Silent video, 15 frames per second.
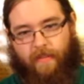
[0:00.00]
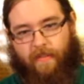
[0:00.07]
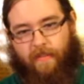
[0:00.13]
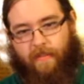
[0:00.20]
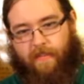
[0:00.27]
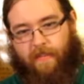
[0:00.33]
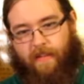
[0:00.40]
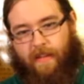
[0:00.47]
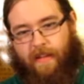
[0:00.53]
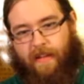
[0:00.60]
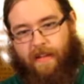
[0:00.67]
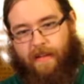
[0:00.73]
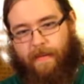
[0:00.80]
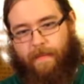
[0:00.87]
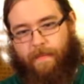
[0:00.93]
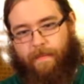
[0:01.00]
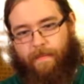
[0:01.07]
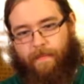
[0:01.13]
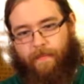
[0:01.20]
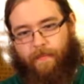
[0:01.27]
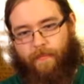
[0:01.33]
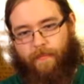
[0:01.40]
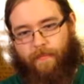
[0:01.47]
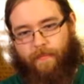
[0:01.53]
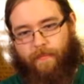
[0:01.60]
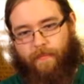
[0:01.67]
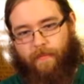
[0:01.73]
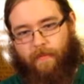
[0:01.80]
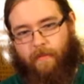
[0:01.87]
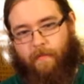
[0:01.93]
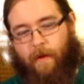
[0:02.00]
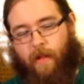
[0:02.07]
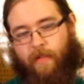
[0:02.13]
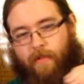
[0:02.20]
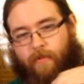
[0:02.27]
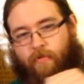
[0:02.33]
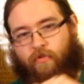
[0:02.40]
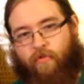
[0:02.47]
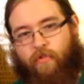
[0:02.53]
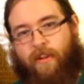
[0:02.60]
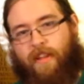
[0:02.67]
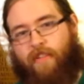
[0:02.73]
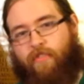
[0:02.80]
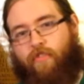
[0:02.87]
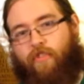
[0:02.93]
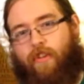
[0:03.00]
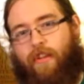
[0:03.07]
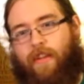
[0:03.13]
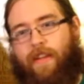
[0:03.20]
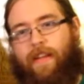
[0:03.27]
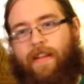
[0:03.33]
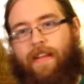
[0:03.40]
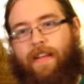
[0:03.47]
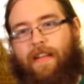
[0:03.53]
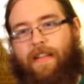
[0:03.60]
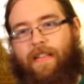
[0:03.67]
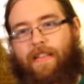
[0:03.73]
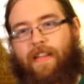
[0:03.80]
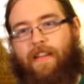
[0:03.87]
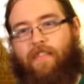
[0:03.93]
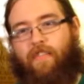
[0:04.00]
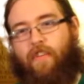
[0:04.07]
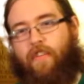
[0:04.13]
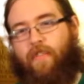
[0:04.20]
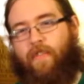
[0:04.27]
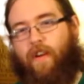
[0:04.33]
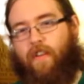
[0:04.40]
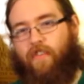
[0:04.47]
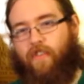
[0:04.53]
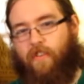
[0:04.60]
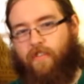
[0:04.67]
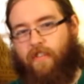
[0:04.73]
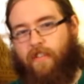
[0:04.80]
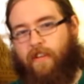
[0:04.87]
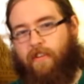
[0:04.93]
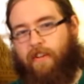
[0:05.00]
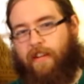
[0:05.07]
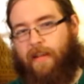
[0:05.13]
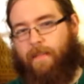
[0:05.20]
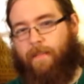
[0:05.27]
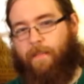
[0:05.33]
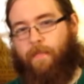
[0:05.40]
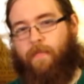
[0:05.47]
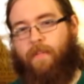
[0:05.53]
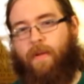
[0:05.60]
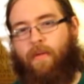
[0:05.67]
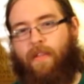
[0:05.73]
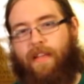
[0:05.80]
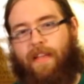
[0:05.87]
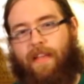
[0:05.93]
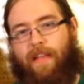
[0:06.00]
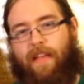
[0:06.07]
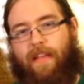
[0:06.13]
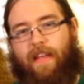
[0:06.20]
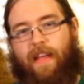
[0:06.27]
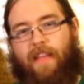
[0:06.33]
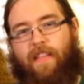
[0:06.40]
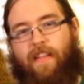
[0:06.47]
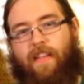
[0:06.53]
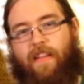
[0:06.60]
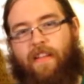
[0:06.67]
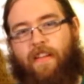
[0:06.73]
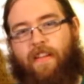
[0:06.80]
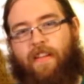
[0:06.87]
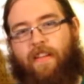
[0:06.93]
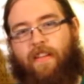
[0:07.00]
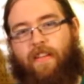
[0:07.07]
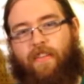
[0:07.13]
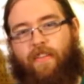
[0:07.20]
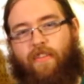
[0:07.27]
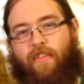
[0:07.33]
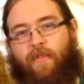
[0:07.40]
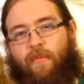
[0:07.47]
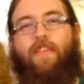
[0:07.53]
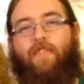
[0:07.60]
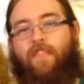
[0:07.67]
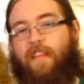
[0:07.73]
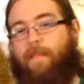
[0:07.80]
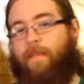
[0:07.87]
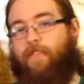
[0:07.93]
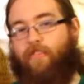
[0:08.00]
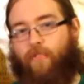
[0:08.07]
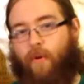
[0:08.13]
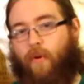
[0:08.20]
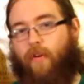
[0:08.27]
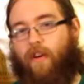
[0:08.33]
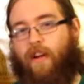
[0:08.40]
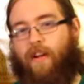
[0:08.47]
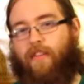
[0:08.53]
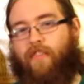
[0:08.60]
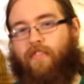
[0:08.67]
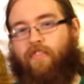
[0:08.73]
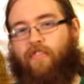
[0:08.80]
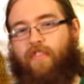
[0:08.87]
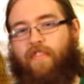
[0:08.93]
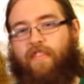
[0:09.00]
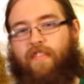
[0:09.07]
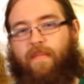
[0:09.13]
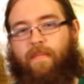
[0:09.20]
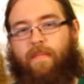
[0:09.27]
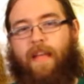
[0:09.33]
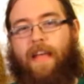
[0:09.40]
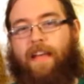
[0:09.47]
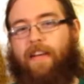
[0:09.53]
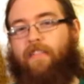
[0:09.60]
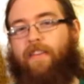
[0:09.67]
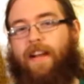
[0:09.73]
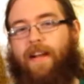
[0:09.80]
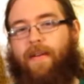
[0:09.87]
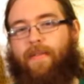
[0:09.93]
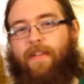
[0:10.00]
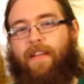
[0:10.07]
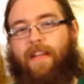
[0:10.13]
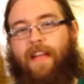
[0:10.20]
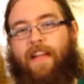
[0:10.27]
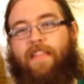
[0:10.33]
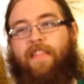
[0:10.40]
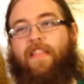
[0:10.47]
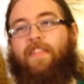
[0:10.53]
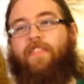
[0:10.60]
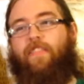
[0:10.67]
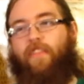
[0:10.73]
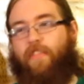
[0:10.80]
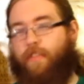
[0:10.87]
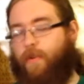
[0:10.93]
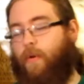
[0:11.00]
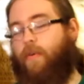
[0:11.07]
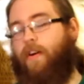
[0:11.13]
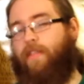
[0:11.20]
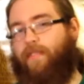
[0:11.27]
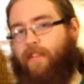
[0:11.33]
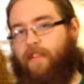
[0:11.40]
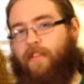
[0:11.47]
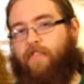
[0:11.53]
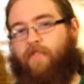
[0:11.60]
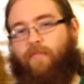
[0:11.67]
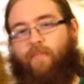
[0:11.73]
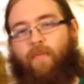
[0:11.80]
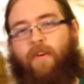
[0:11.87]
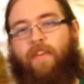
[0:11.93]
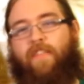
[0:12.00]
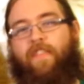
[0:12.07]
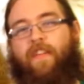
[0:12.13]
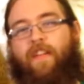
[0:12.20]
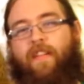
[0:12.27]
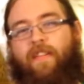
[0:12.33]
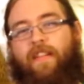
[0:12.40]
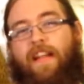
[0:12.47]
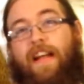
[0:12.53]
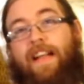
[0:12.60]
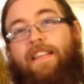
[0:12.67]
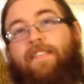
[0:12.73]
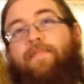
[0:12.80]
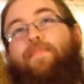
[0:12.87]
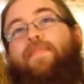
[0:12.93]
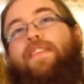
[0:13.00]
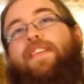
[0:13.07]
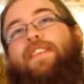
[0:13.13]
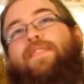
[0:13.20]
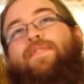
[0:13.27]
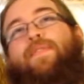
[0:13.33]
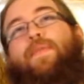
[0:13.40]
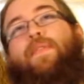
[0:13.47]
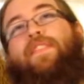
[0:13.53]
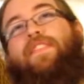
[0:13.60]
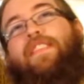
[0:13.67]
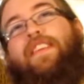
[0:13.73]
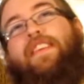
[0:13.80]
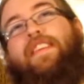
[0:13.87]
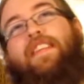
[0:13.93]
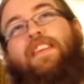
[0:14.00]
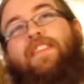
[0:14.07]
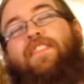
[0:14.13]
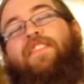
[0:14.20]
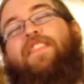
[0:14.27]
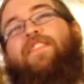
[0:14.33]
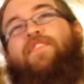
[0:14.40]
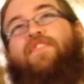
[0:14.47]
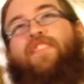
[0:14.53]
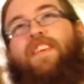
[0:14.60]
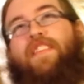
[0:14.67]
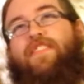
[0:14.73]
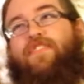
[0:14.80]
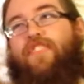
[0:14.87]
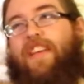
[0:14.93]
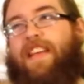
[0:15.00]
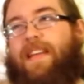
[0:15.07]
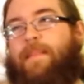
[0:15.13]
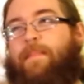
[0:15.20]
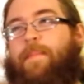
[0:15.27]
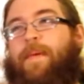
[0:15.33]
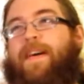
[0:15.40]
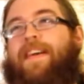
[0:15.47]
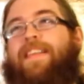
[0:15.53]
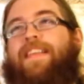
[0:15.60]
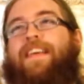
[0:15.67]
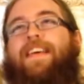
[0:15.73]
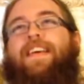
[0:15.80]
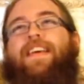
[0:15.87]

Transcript: this small little trench, then the fog starts clearing up slowly, and then you see a bunch of Koroks just hanging around, and then you're in the Korok village, where it's all nice, pretty, foresty, clear, sunshine, shade, but